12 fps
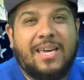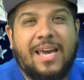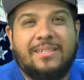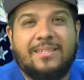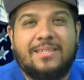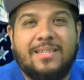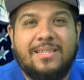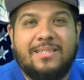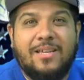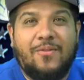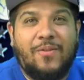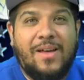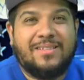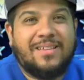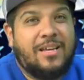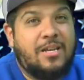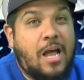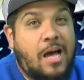Kansas City's defense,
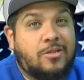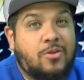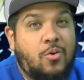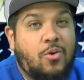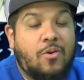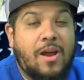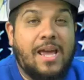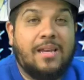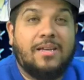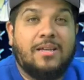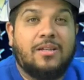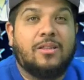not so great.